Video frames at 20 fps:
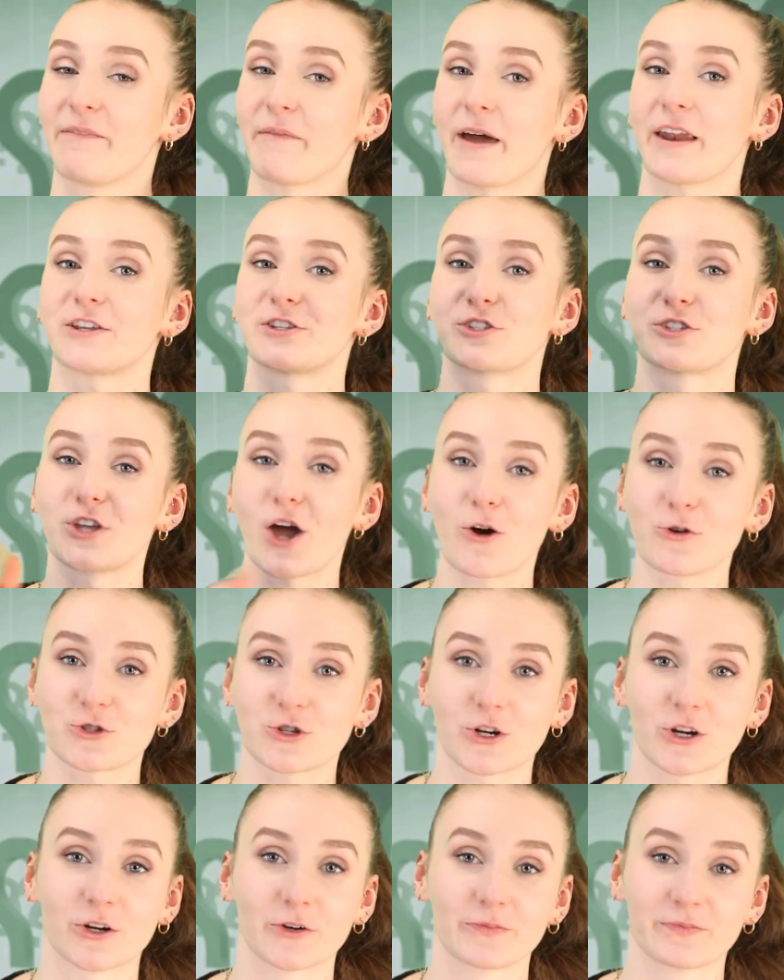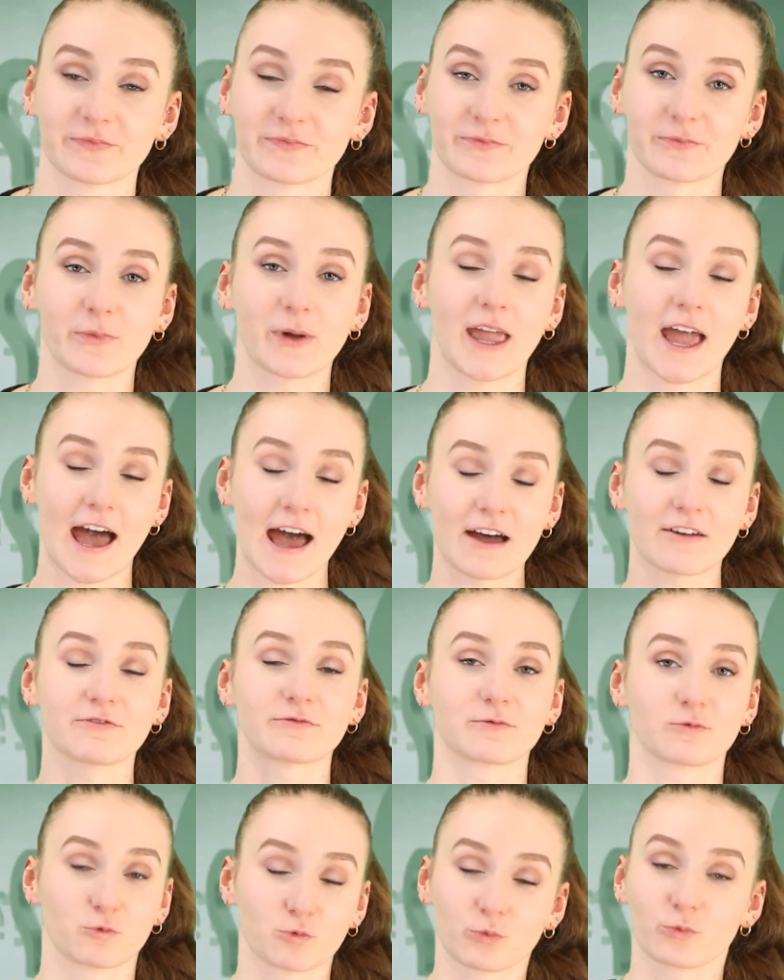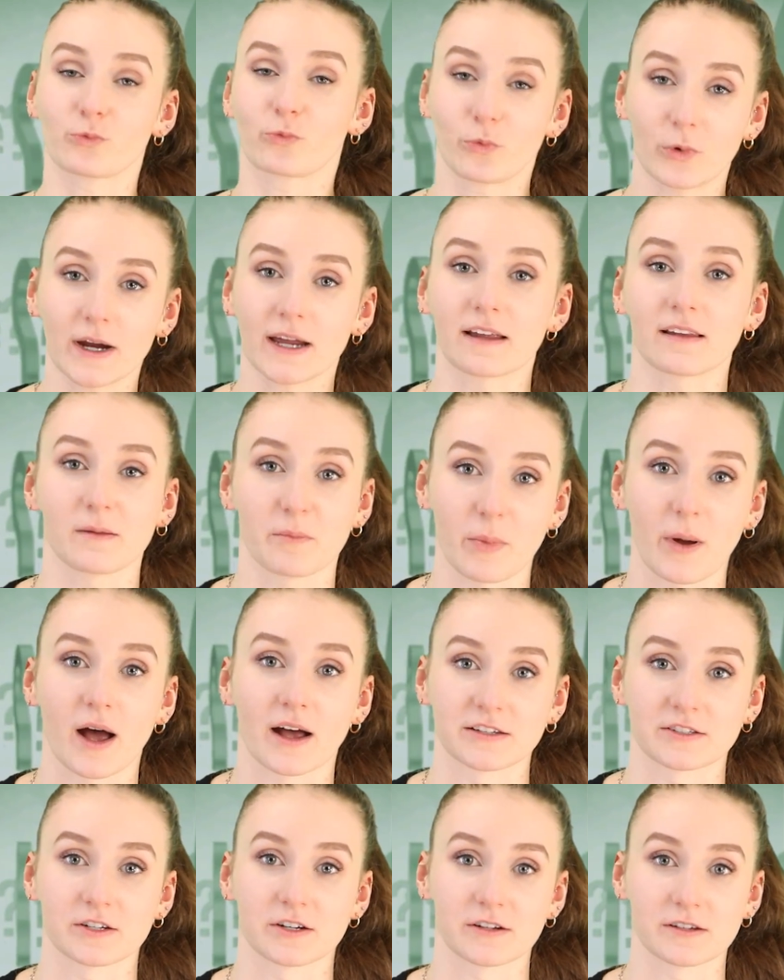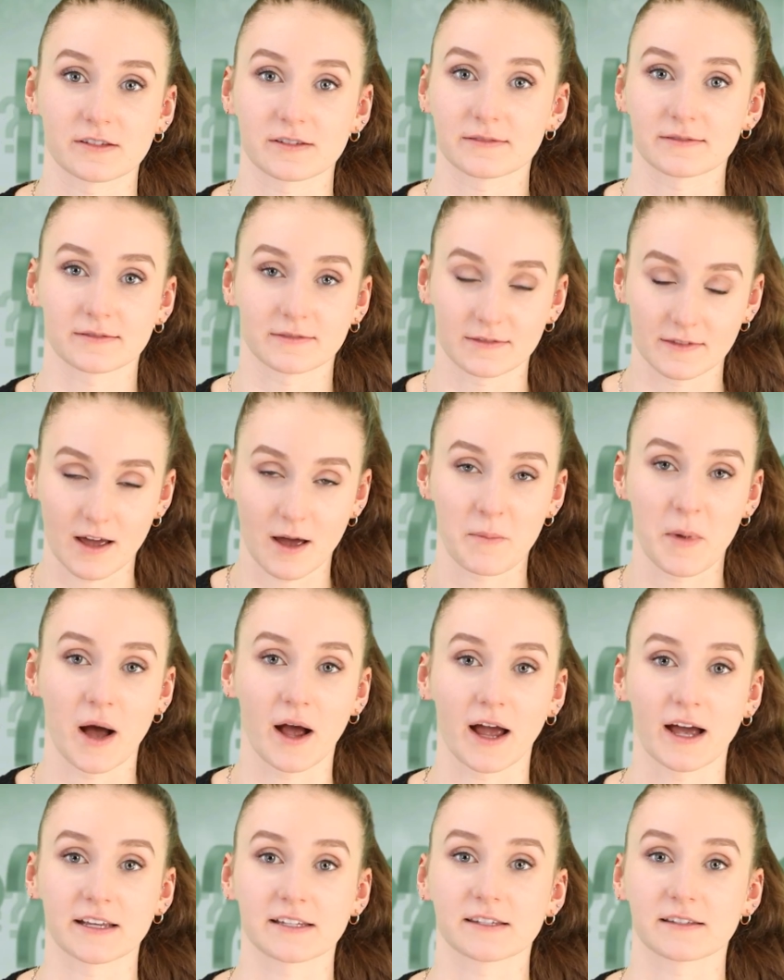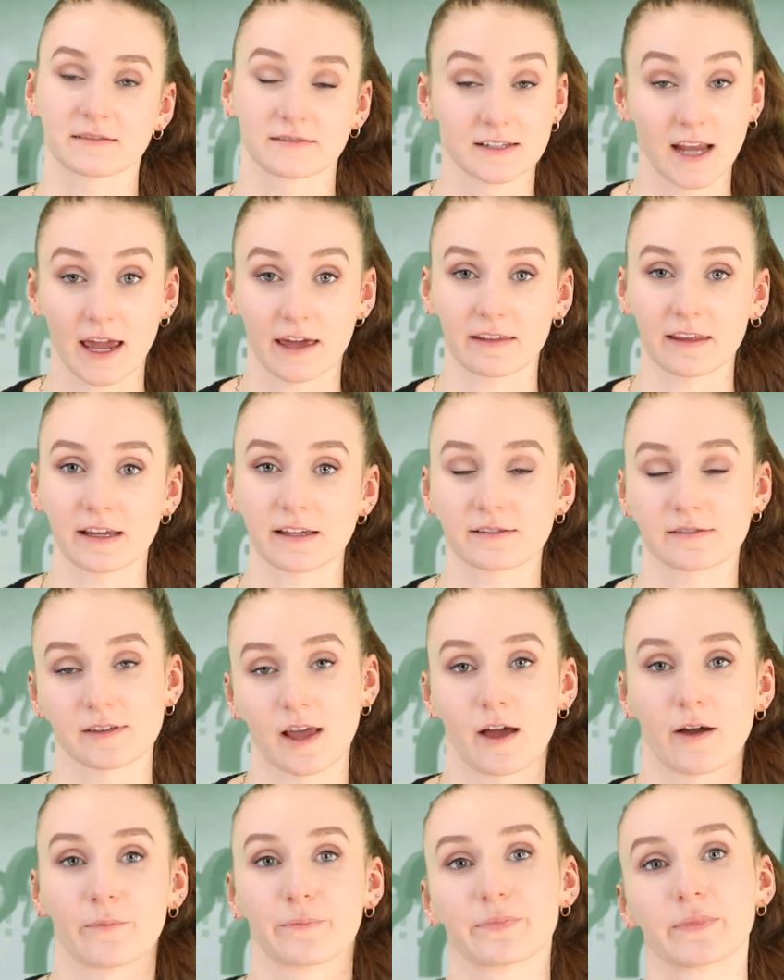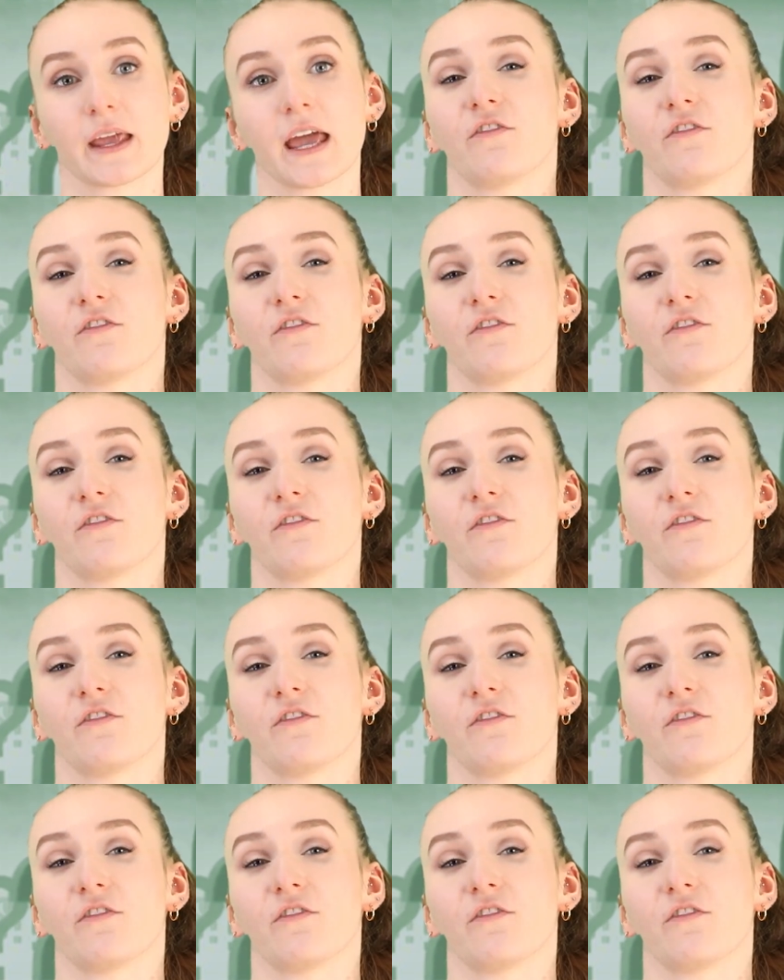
That is so true. We have real imposters among us daily, so.